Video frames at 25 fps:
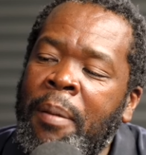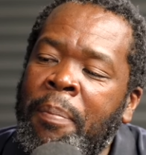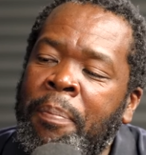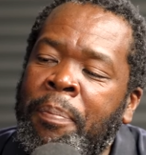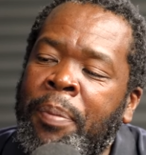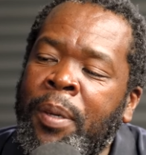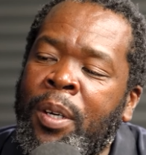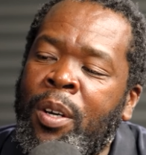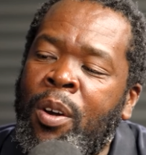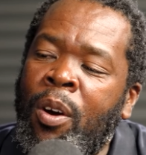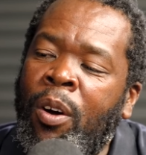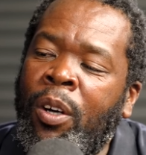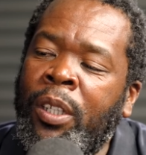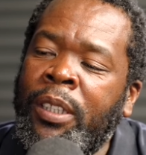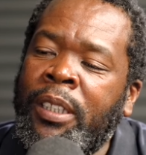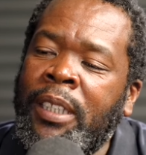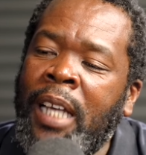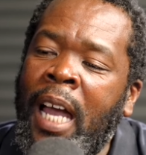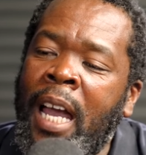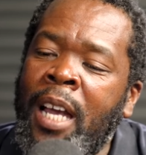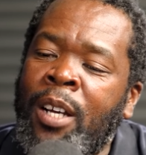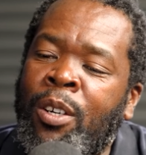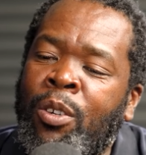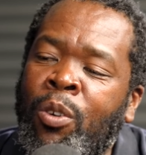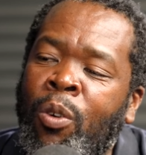because
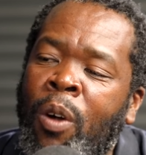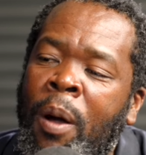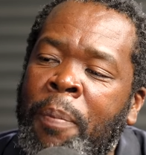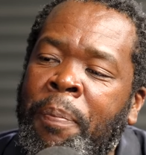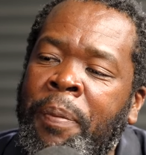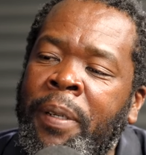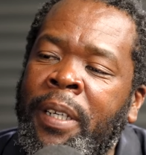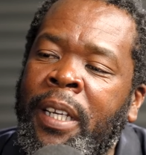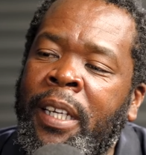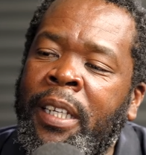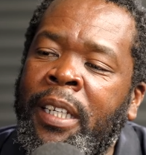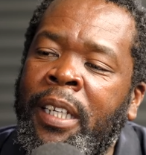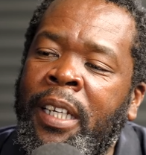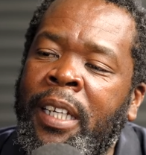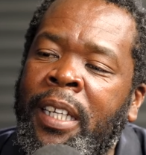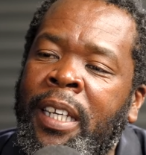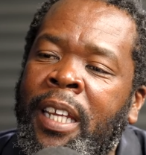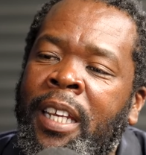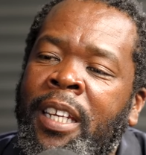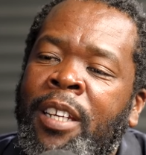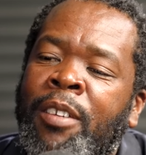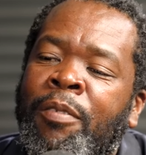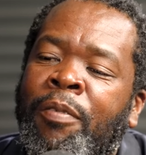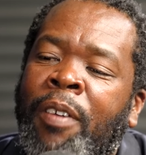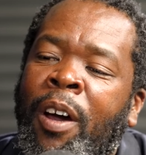I grew up in an
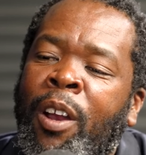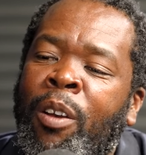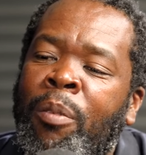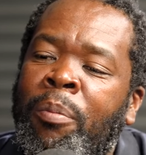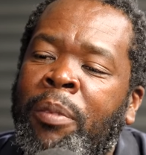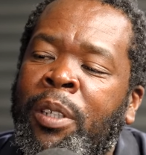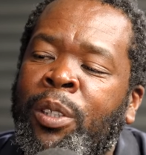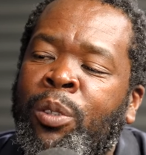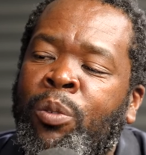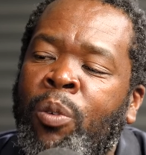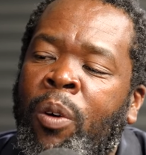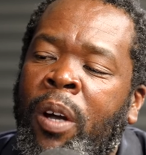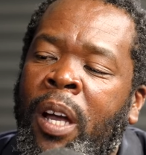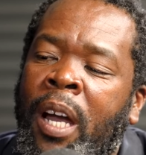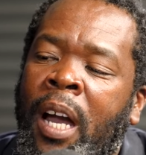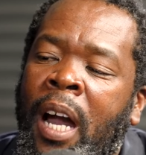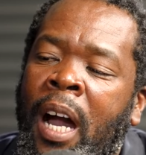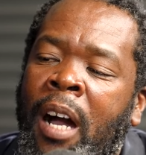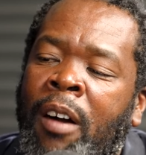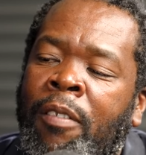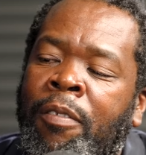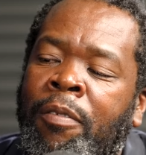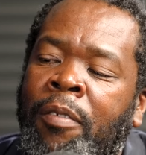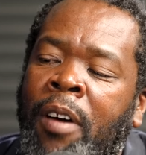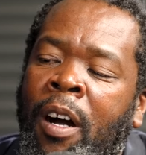environment where
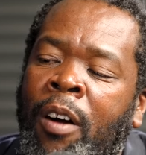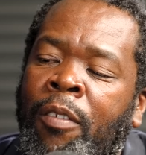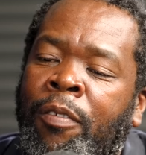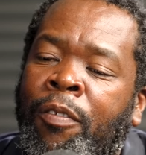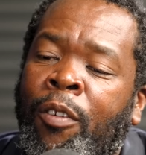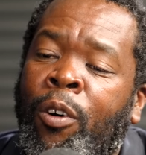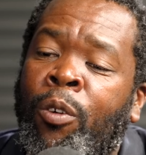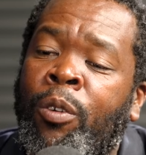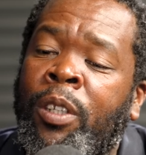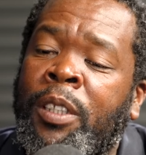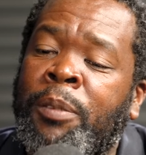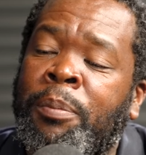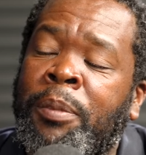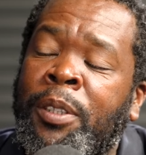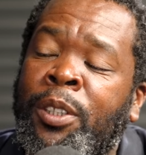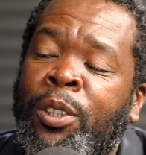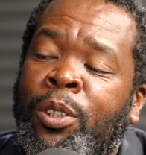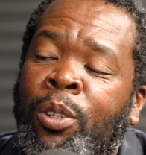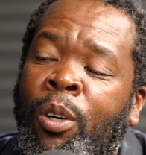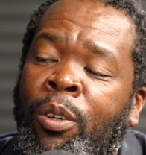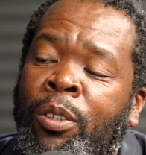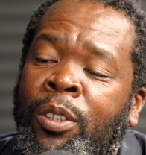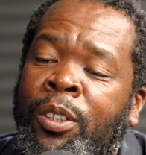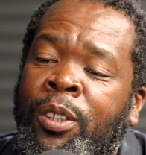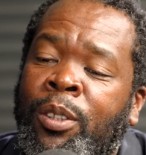I've always been
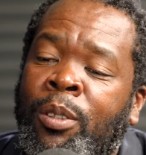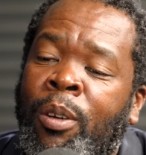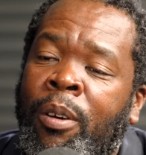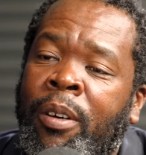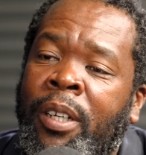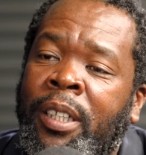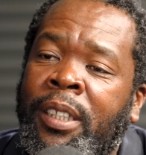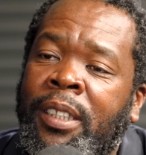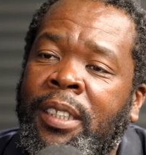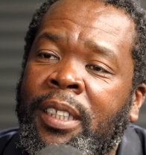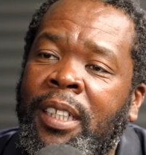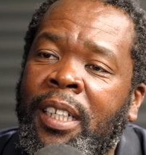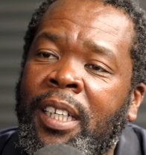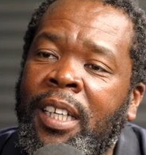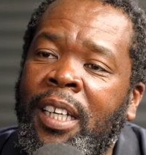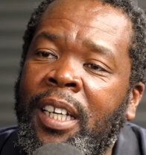told stories,